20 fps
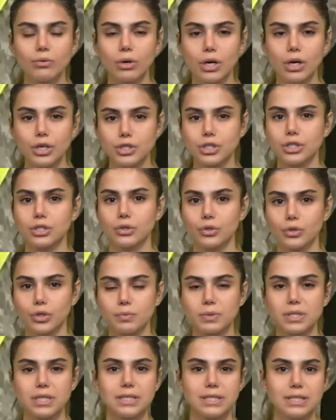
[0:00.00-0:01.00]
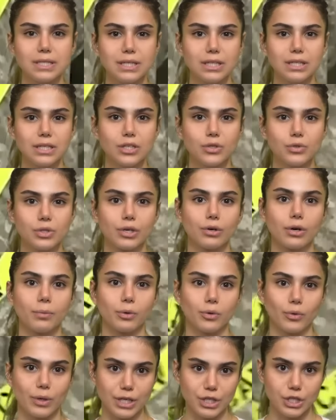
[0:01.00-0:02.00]
Russian groups continued their
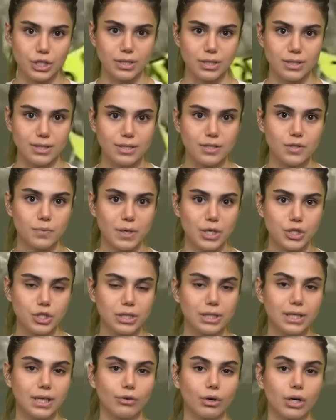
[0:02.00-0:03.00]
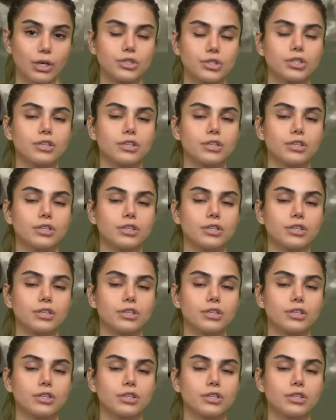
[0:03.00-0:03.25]
operations, especially around